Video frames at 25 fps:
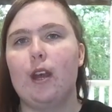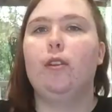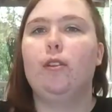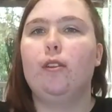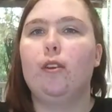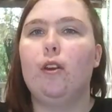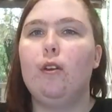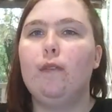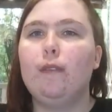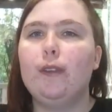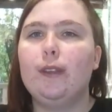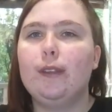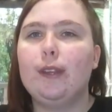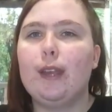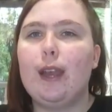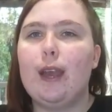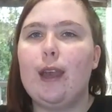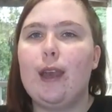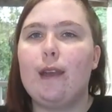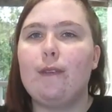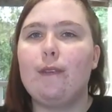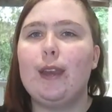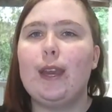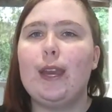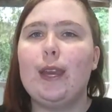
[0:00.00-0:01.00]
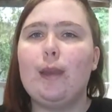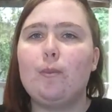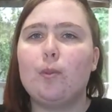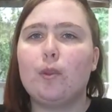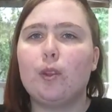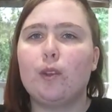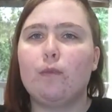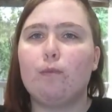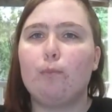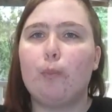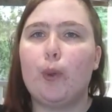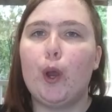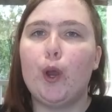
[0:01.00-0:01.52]
So obviously I have heaps
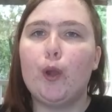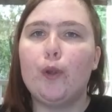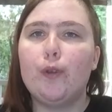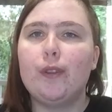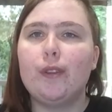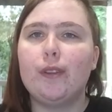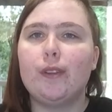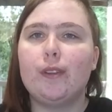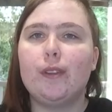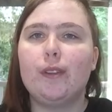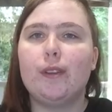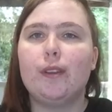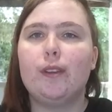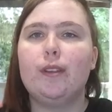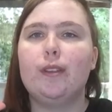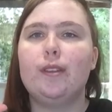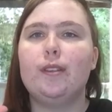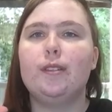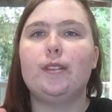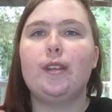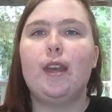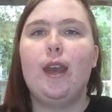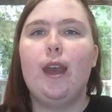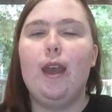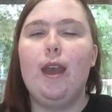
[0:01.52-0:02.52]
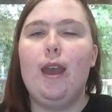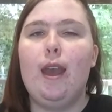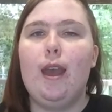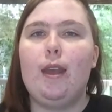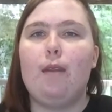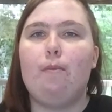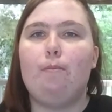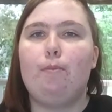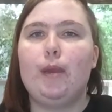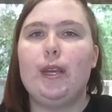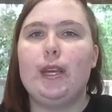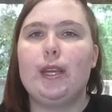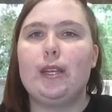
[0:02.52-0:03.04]
of posters
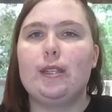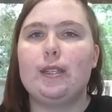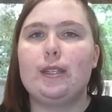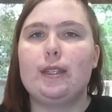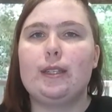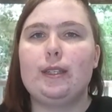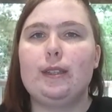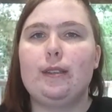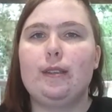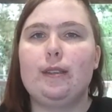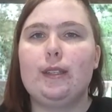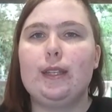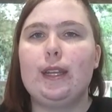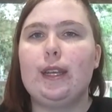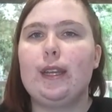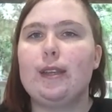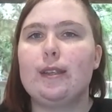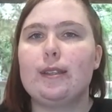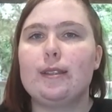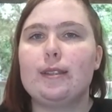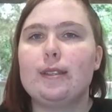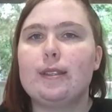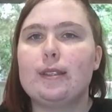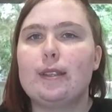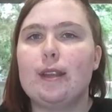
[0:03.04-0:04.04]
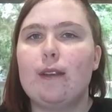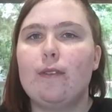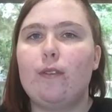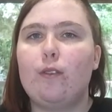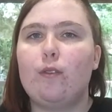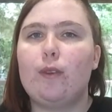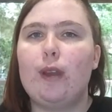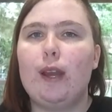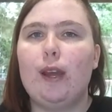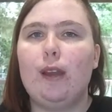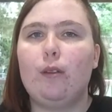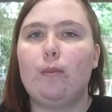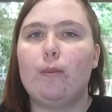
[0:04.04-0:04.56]
and pictures and stickers and stuff
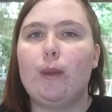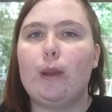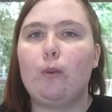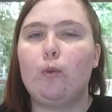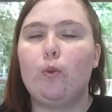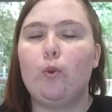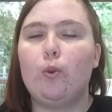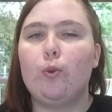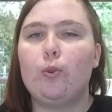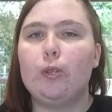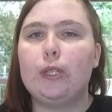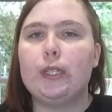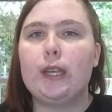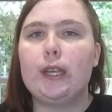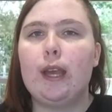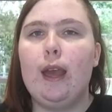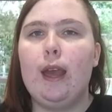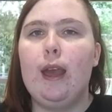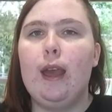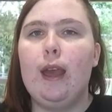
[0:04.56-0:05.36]
around on my walls.